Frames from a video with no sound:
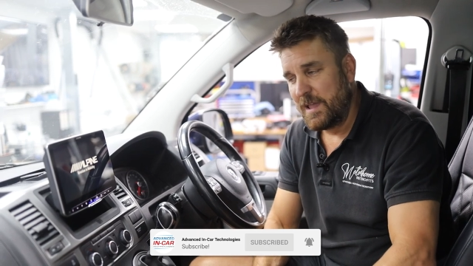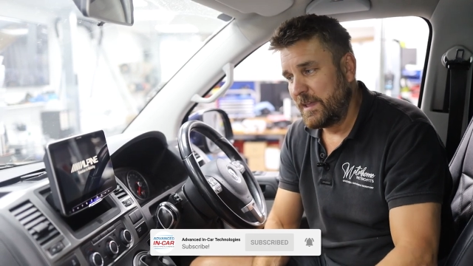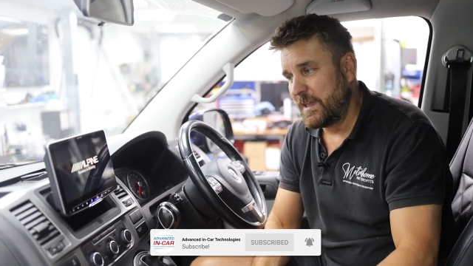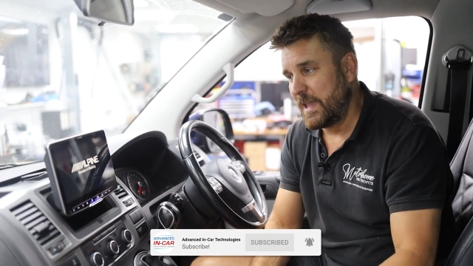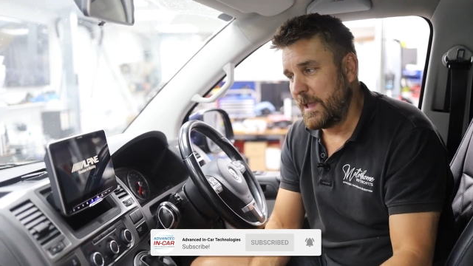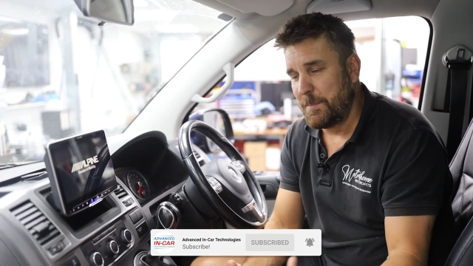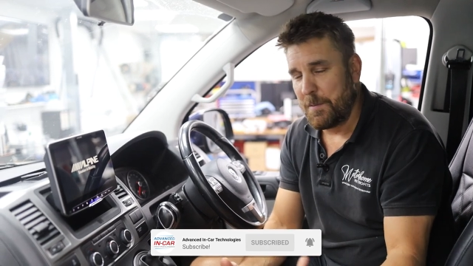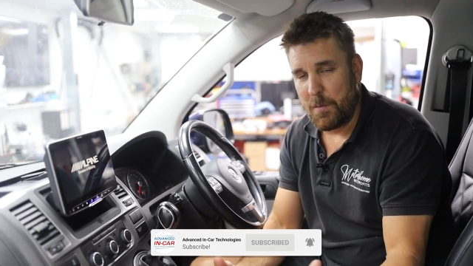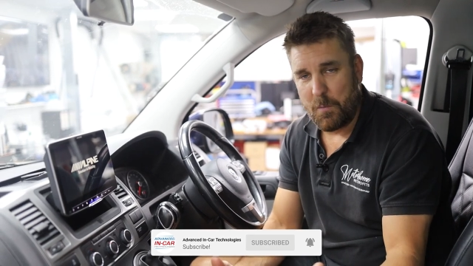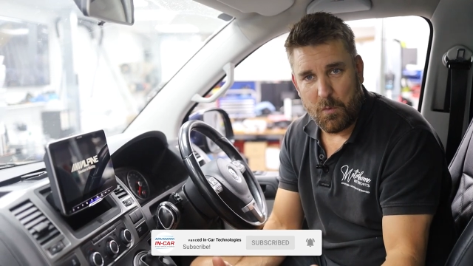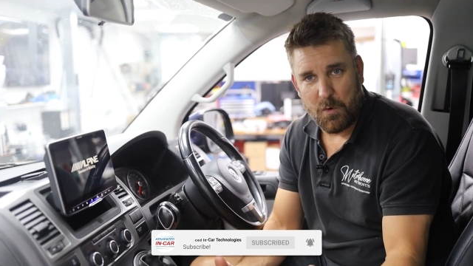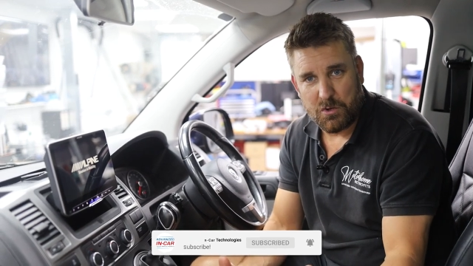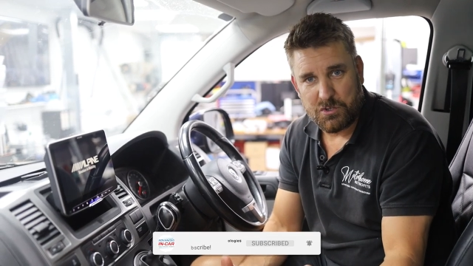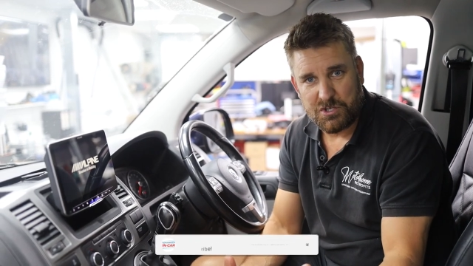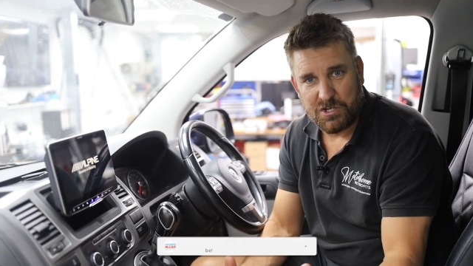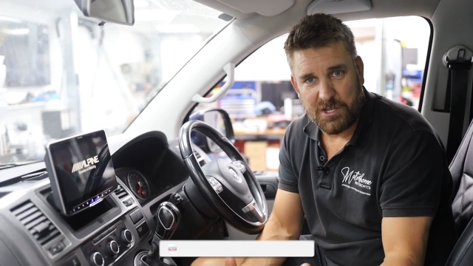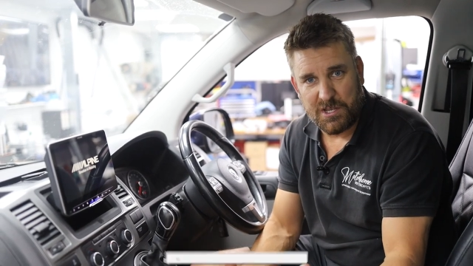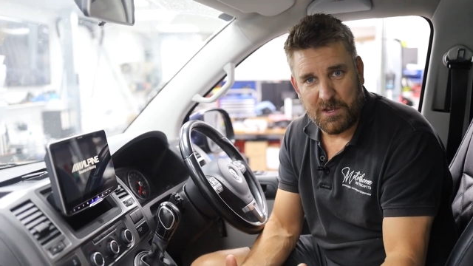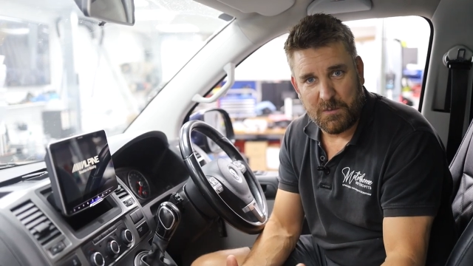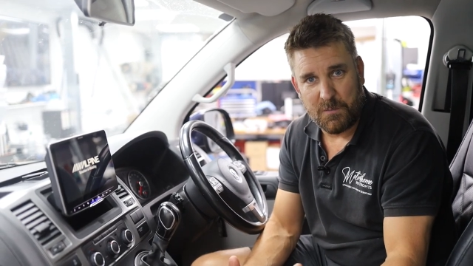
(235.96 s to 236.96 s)
keep on
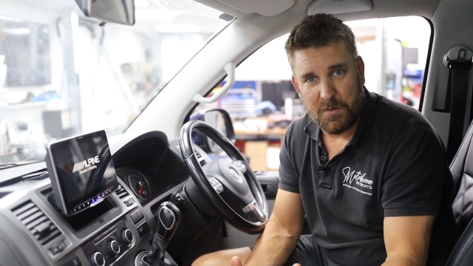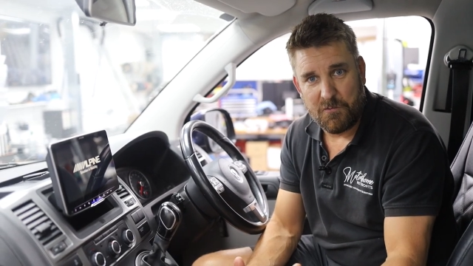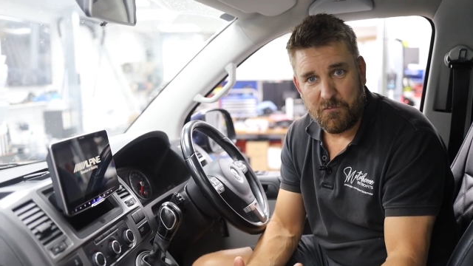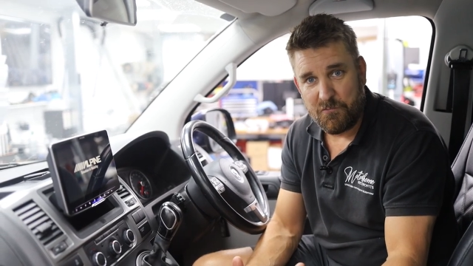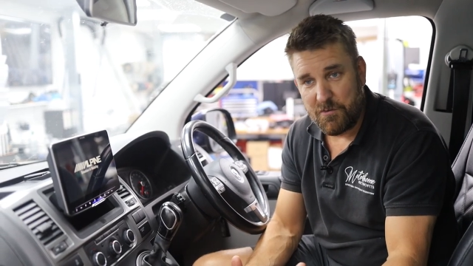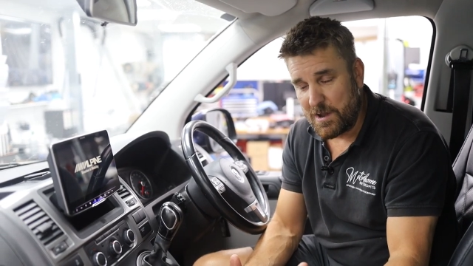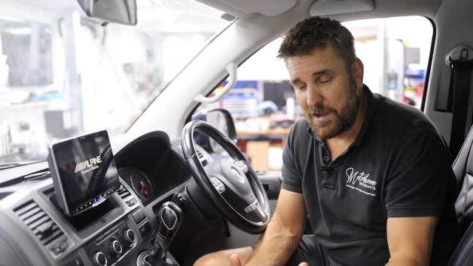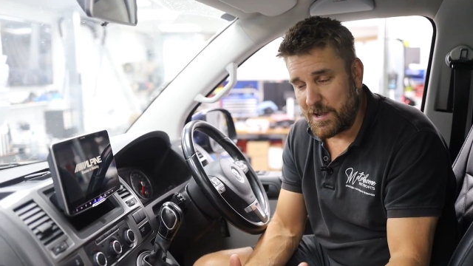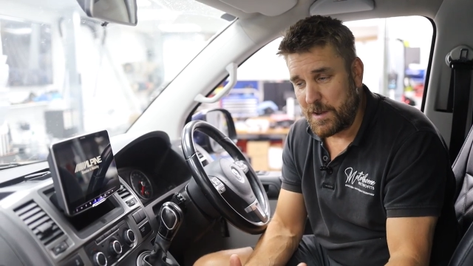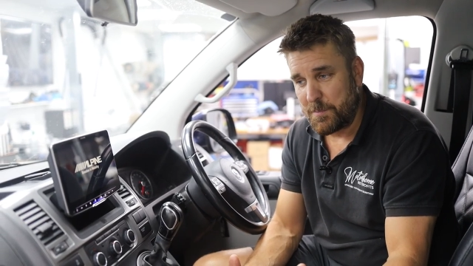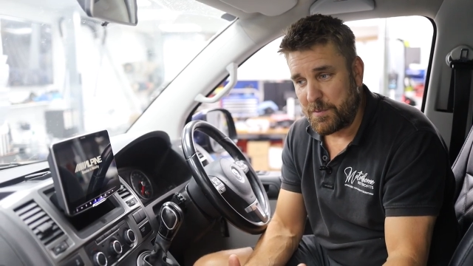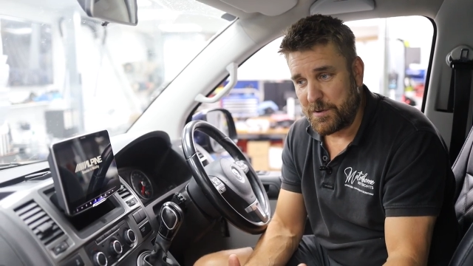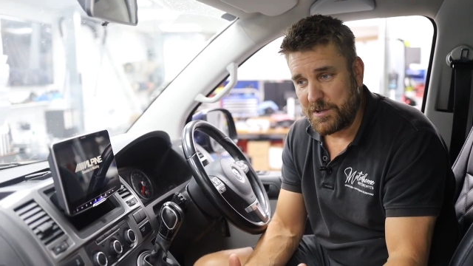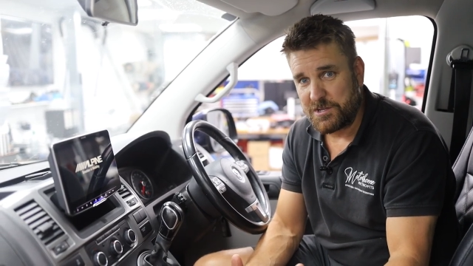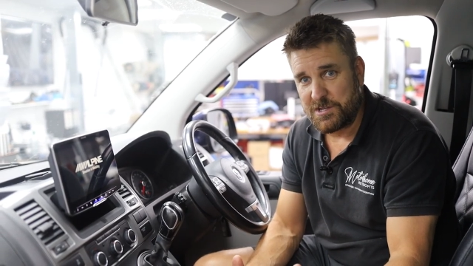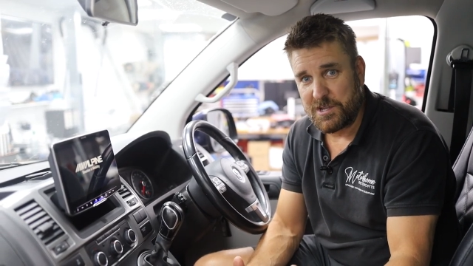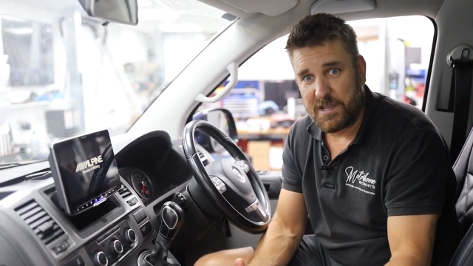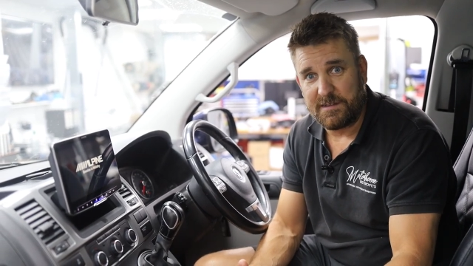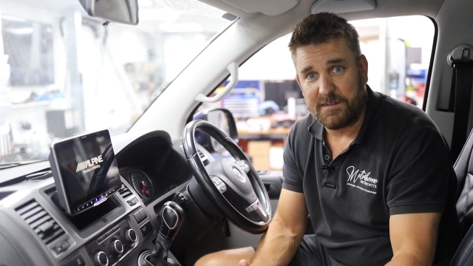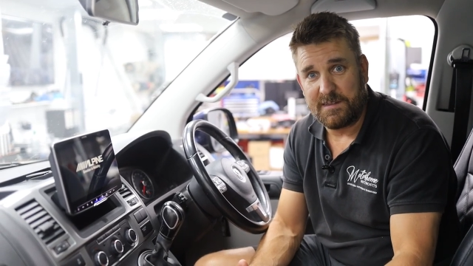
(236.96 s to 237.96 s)
watching, we really
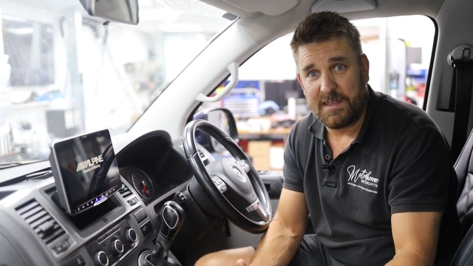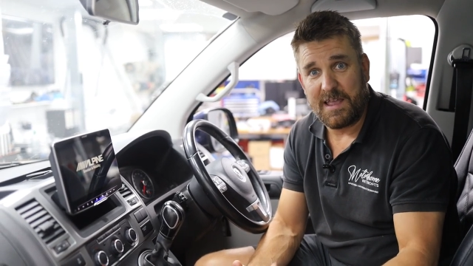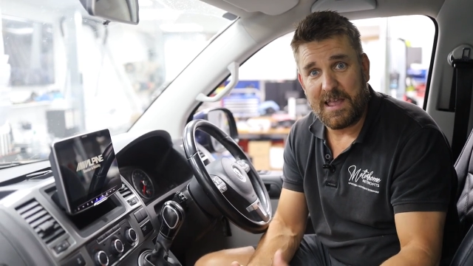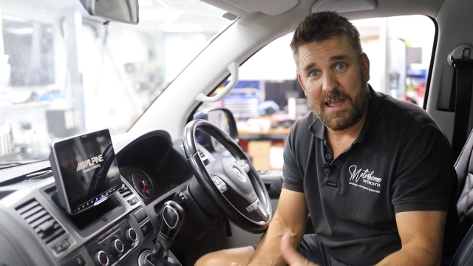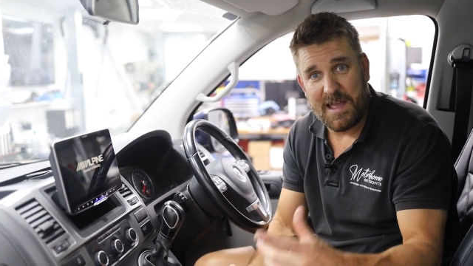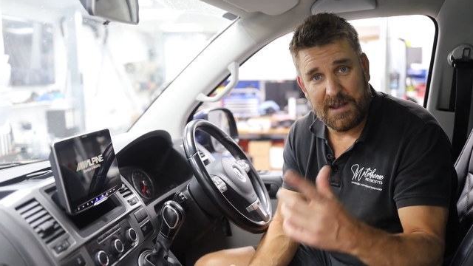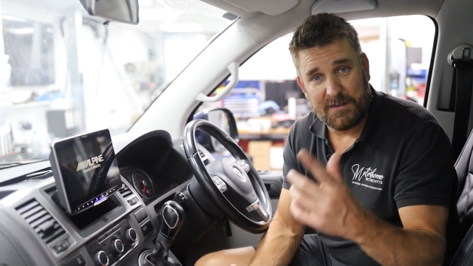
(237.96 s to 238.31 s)
appreciate it.